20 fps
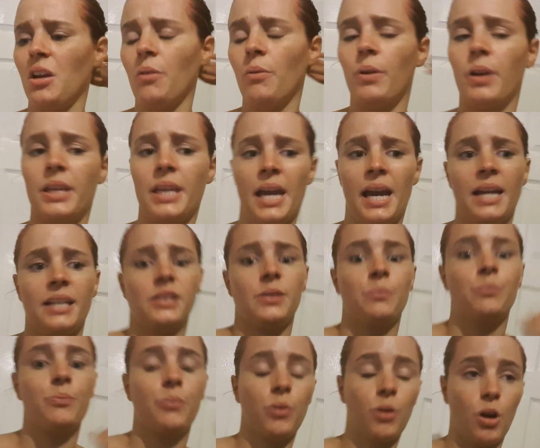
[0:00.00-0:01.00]
but you had to
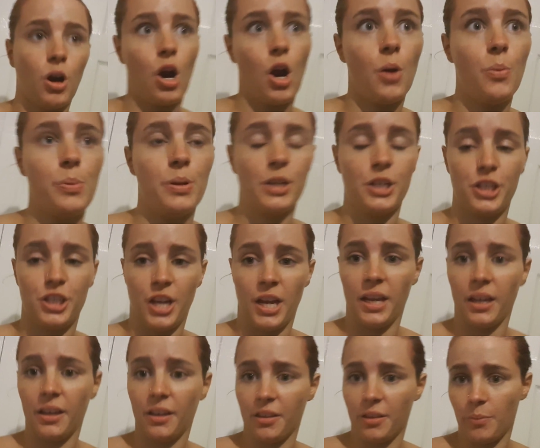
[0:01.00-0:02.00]
proper
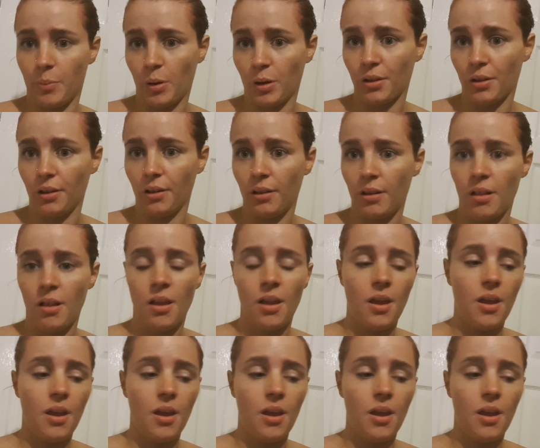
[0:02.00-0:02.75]
shake the bottle.